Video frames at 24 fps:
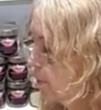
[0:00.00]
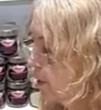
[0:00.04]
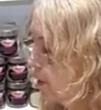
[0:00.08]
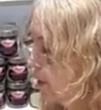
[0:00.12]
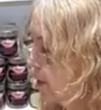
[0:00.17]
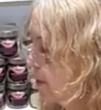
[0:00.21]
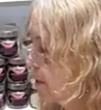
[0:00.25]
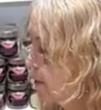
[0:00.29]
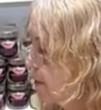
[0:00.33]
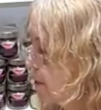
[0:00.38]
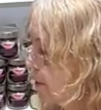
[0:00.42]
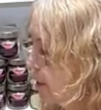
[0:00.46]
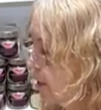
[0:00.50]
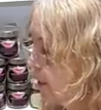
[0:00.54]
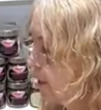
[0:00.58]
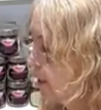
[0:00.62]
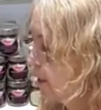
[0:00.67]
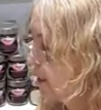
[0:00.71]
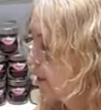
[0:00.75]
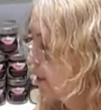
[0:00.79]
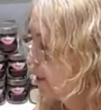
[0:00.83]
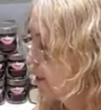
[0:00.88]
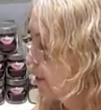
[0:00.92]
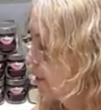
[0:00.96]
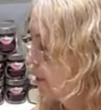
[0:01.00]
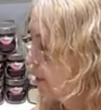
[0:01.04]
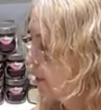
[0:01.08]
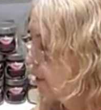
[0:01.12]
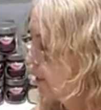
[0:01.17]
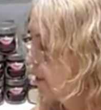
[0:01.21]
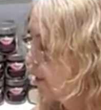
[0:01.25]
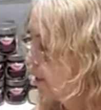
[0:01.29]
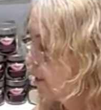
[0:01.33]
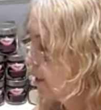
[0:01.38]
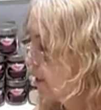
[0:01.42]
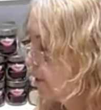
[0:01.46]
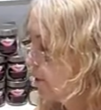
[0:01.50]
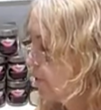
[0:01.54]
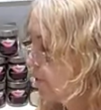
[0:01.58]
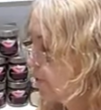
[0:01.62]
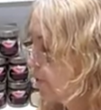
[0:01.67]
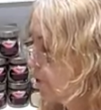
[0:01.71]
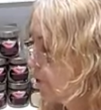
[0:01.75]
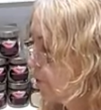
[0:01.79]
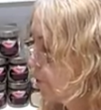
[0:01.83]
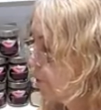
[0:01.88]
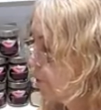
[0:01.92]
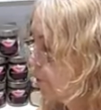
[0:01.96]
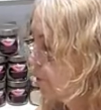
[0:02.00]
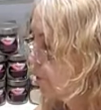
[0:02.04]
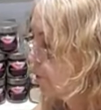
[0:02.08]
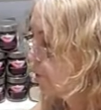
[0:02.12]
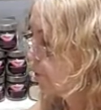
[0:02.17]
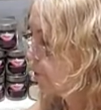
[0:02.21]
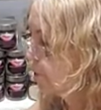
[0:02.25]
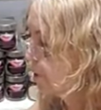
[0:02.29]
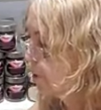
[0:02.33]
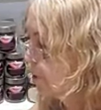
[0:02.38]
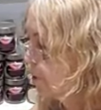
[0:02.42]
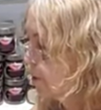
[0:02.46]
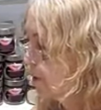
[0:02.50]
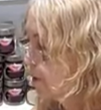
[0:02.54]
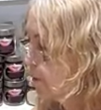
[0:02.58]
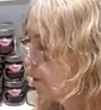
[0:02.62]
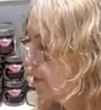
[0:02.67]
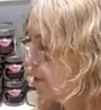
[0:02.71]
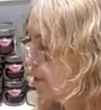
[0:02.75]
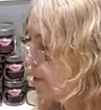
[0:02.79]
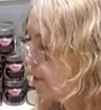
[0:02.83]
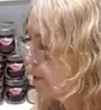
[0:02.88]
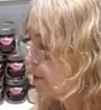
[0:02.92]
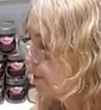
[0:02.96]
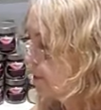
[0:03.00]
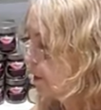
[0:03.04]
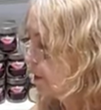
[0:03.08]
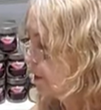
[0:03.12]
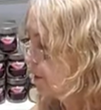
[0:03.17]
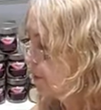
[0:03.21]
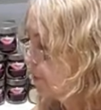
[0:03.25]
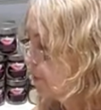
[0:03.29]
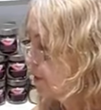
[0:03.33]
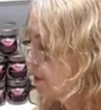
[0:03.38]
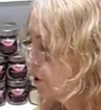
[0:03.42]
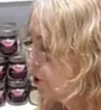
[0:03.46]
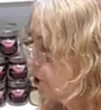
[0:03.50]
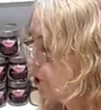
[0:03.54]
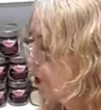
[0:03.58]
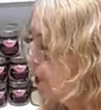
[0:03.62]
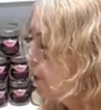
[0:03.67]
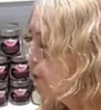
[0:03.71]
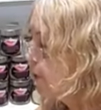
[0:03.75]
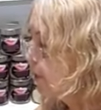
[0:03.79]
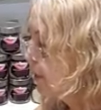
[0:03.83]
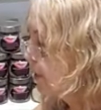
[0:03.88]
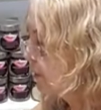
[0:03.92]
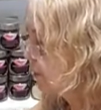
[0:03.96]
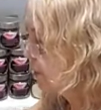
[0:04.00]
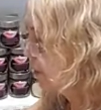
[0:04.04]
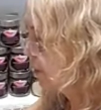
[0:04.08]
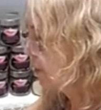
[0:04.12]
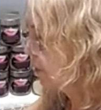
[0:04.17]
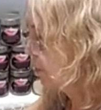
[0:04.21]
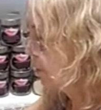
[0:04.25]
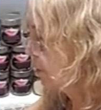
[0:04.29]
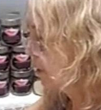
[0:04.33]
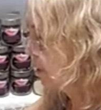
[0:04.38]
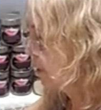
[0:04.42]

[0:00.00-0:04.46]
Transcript: things like if you know, I've been sharing with you